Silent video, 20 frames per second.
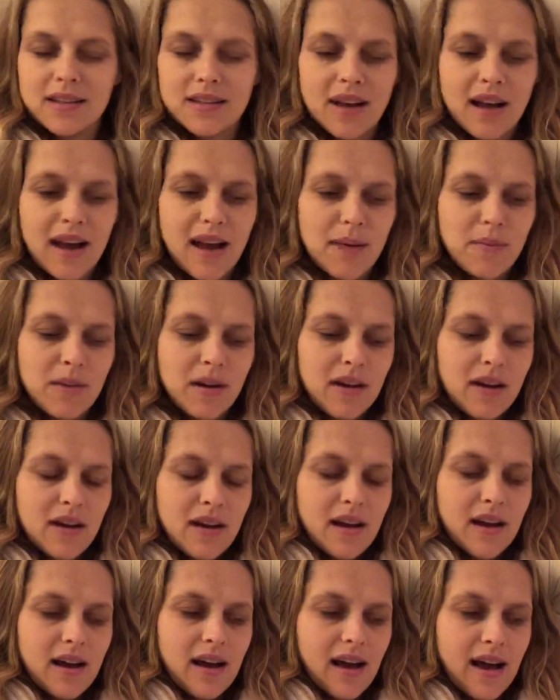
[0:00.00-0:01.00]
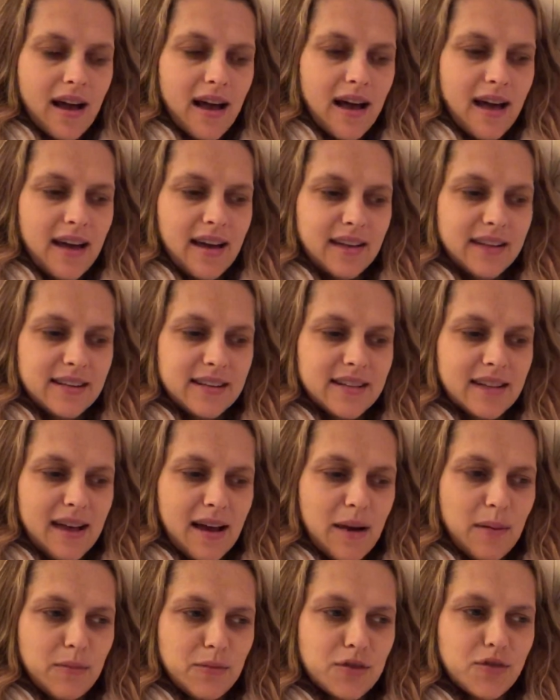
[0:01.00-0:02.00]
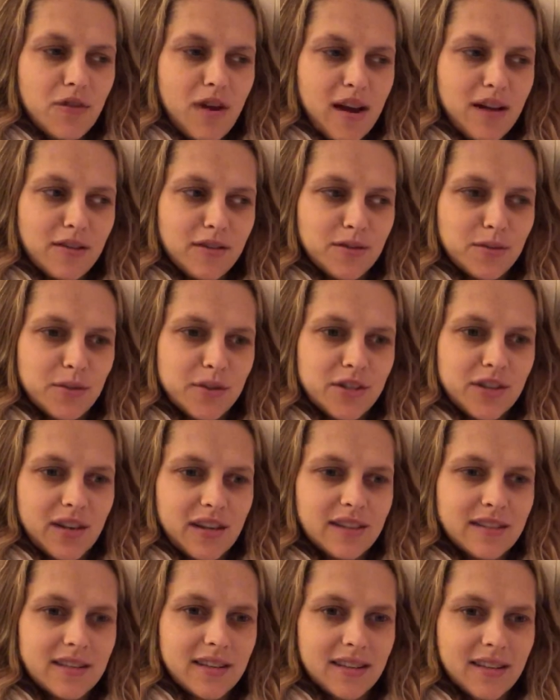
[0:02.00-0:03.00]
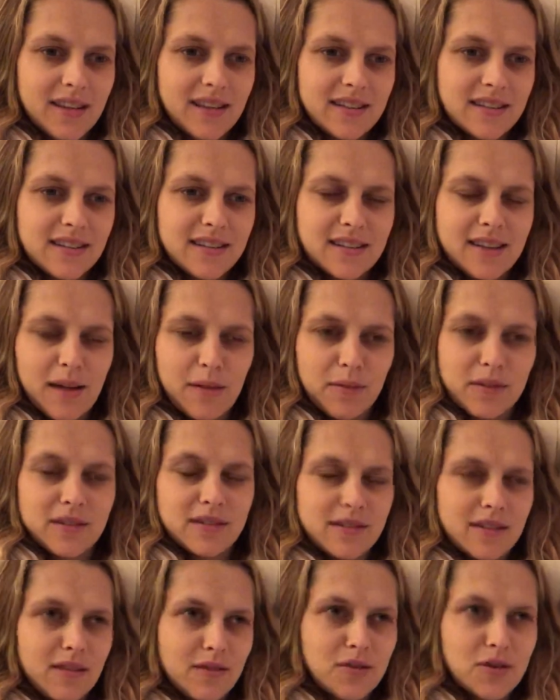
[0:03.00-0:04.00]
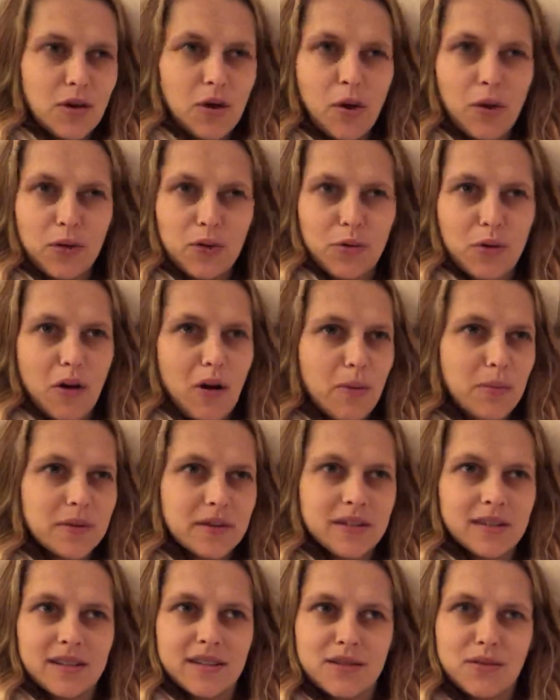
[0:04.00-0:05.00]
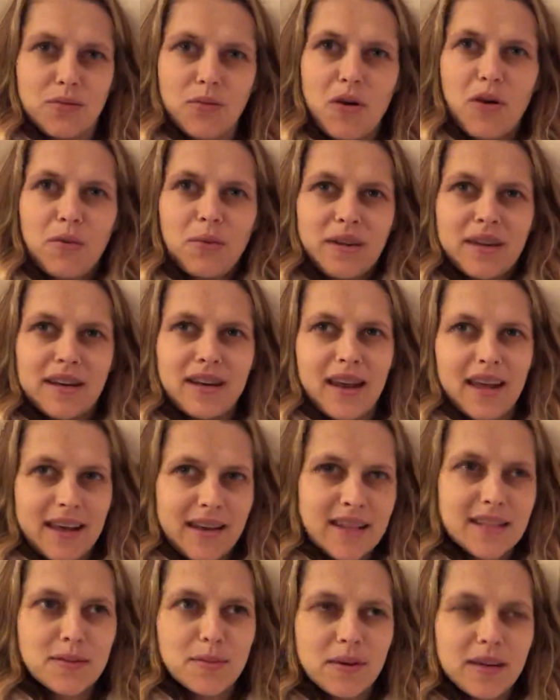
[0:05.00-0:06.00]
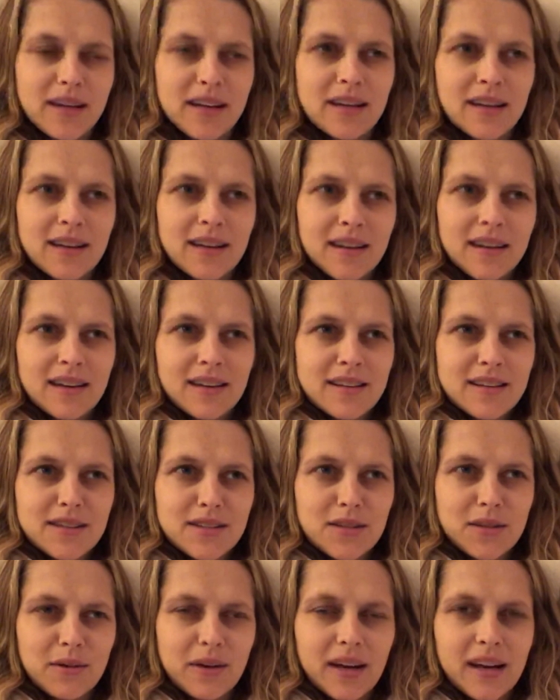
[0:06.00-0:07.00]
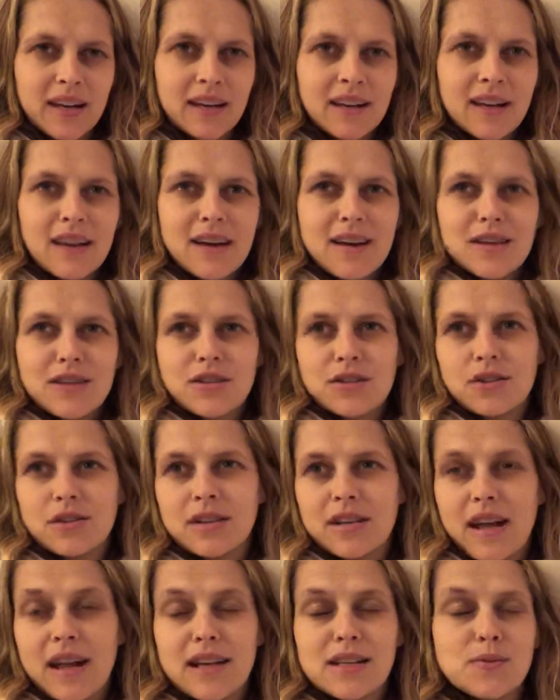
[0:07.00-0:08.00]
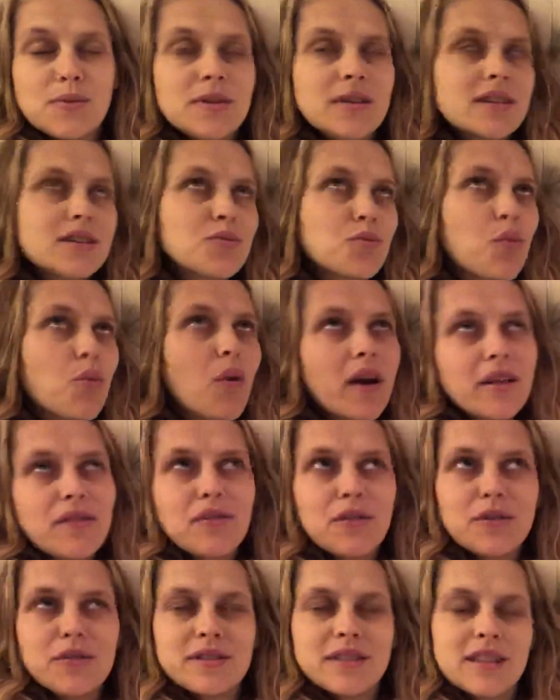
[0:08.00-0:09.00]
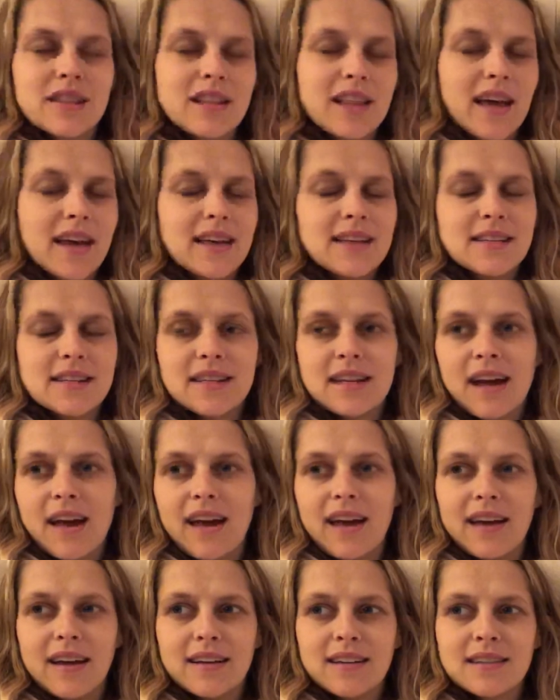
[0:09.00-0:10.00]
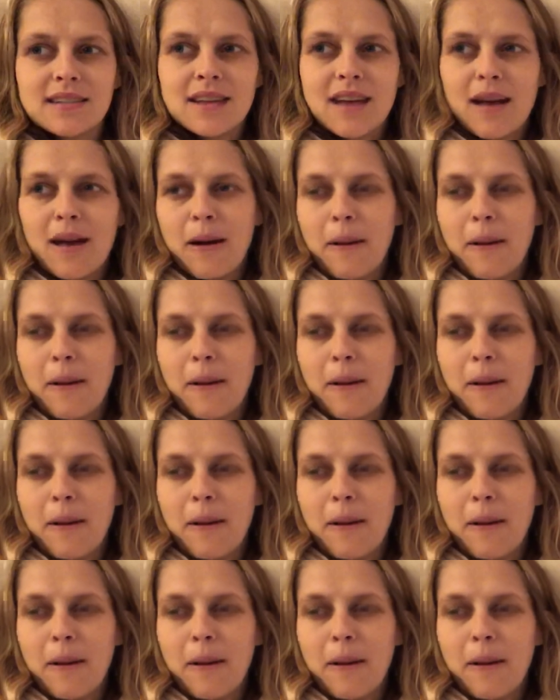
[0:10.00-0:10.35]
time and try not to adjust to London time, because it's the total opposite to what we need to be doing. So today's been just one of those lazy days,